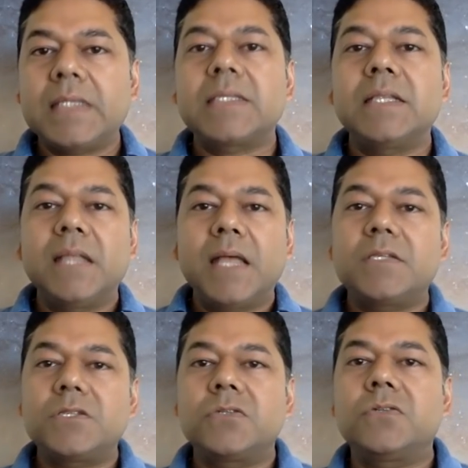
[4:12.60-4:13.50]

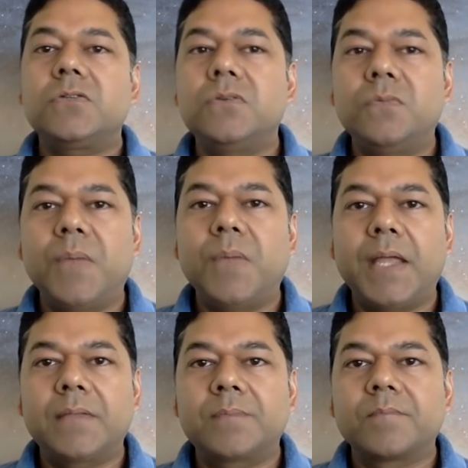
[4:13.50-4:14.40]
less to do
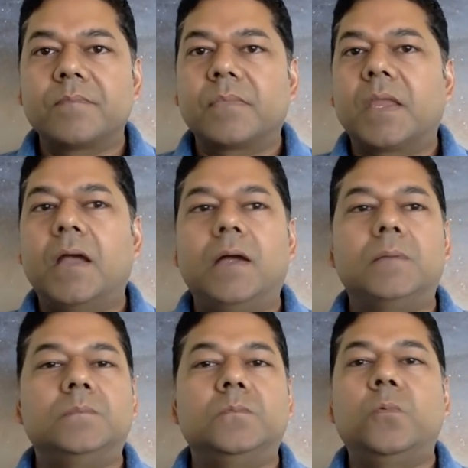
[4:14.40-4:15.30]
with
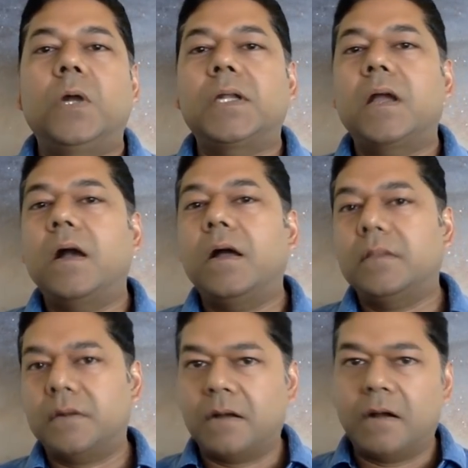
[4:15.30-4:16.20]
what
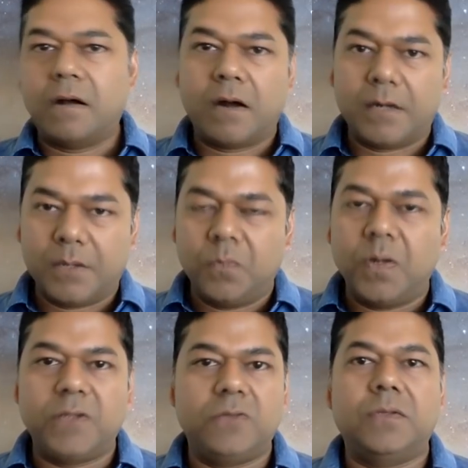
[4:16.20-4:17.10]
color car you
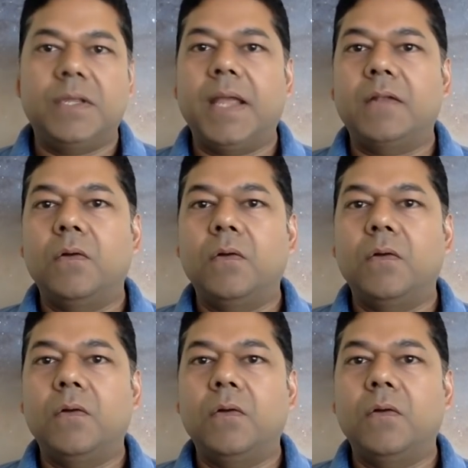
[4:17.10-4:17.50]
want to get,